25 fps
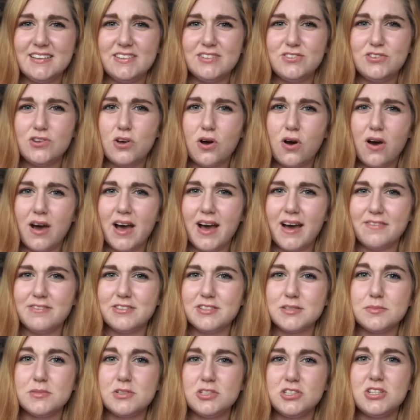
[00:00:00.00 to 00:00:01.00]
not have
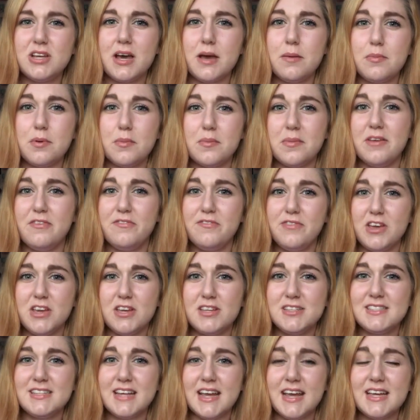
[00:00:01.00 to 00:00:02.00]
as much time on my
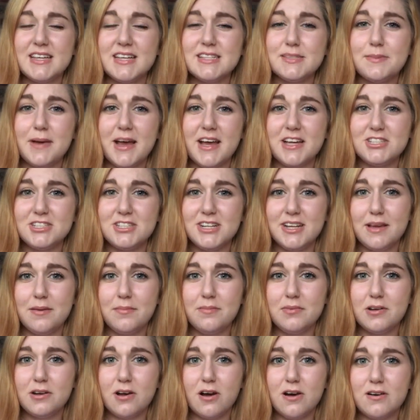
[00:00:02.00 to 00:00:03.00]
first day, especially
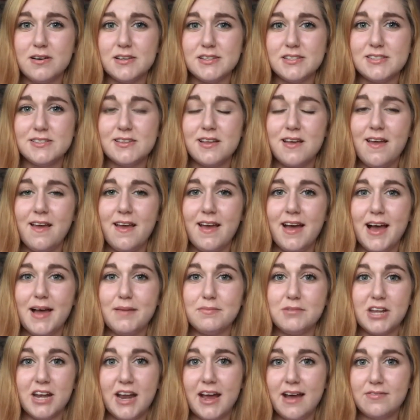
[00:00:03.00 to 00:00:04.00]
because
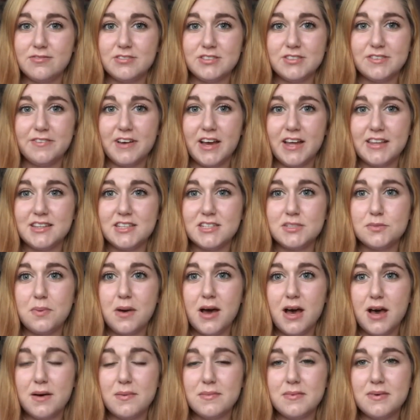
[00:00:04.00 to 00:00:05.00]
I'm gonna have to find the
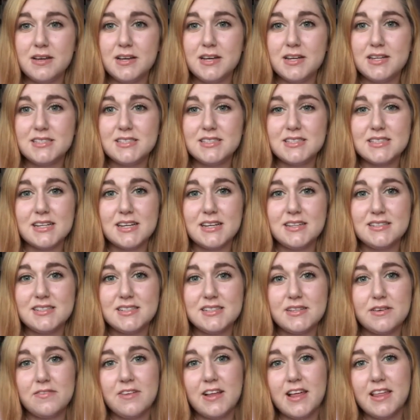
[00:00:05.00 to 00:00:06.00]
department and
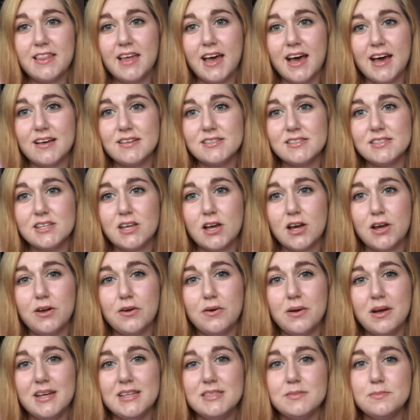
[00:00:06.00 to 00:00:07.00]
stuff like that.
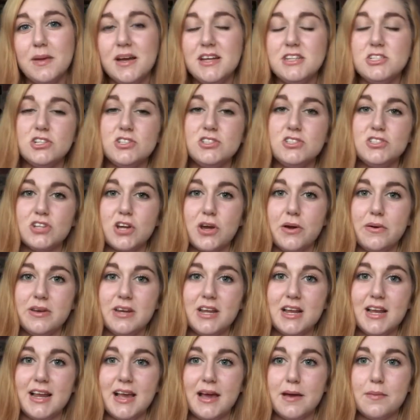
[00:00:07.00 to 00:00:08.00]
So it's my choice to go in
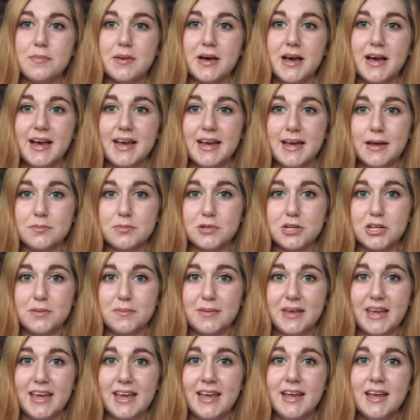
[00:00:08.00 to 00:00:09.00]
earlier, but I am gonna
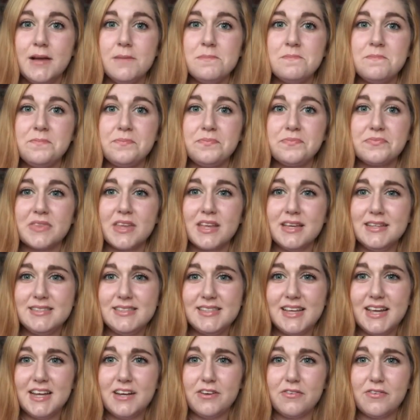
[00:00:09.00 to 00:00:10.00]
be
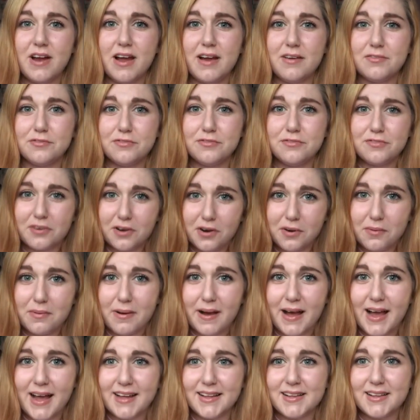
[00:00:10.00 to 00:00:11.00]
sitting around for a
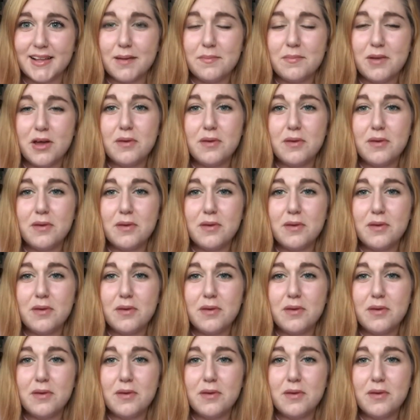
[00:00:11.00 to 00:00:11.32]
while. I'm